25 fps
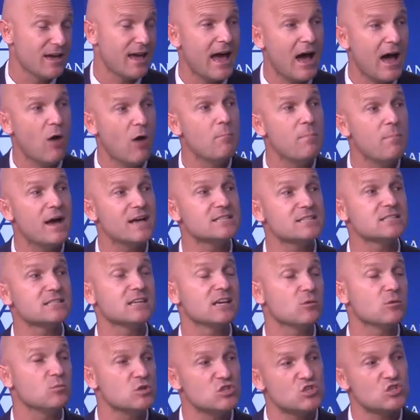How best
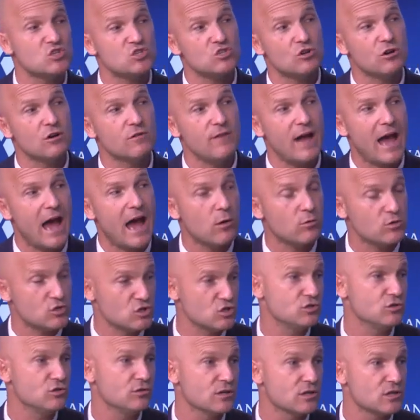can we serve our
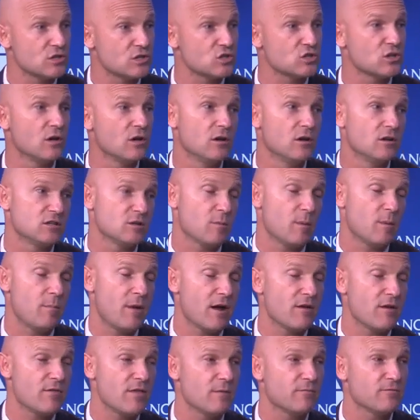students to
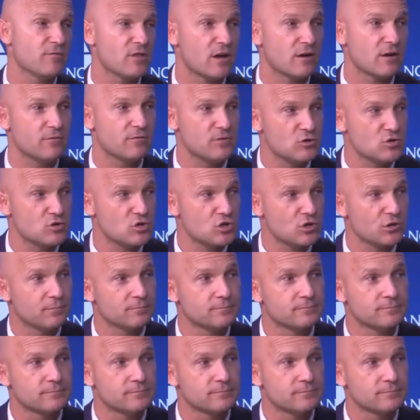prepare them for their future?